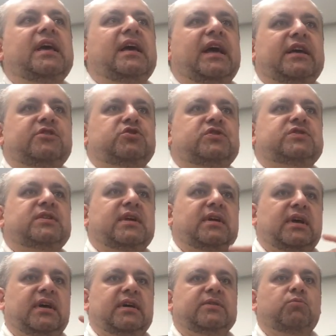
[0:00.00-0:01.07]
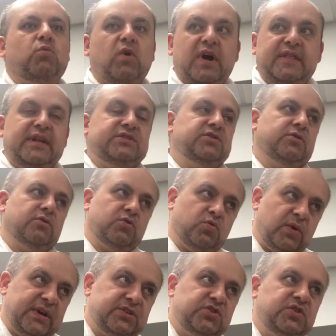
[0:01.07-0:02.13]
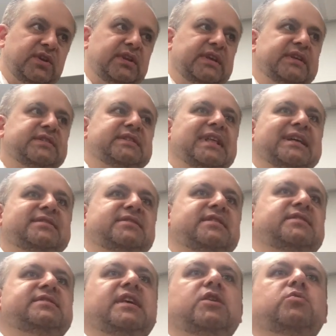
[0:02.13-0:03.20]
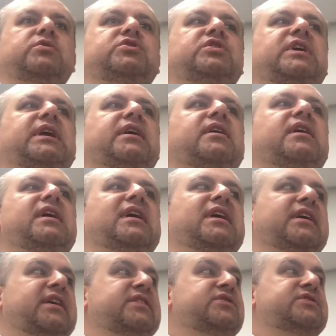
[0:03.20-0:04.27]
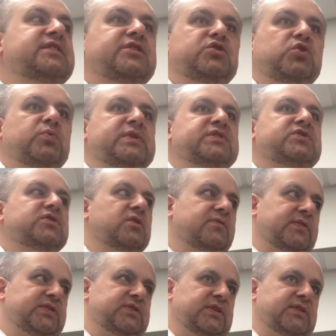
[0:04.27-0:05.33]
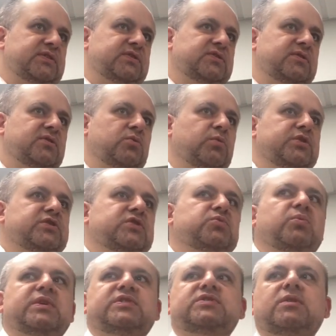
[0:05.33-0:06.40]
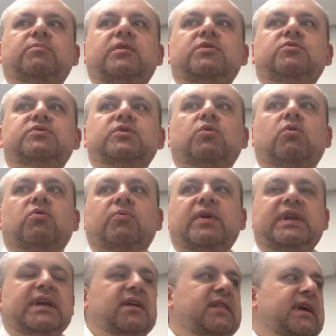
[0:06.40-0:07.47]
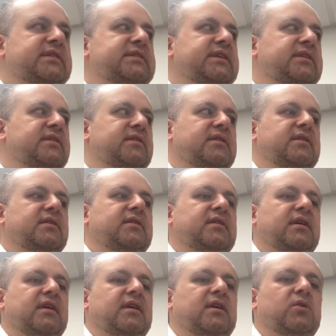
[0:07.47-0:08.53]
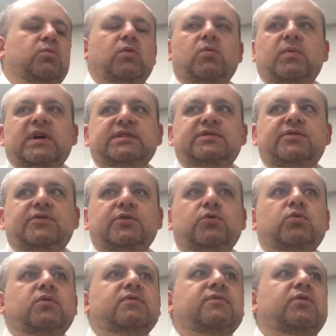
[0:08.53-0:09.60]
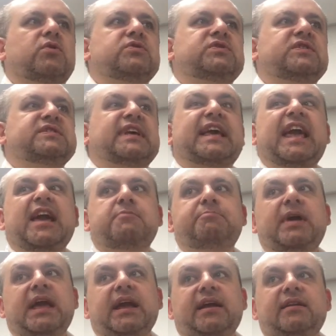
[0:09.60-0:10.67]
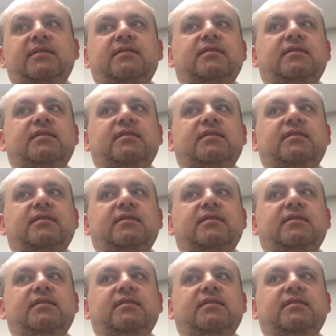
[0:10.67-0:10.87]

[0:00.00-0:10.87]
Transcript: And just uh, why that's a good question is that's distinguishing constituent services, which is what someone who's already elected uh, will want to do, versus a campaign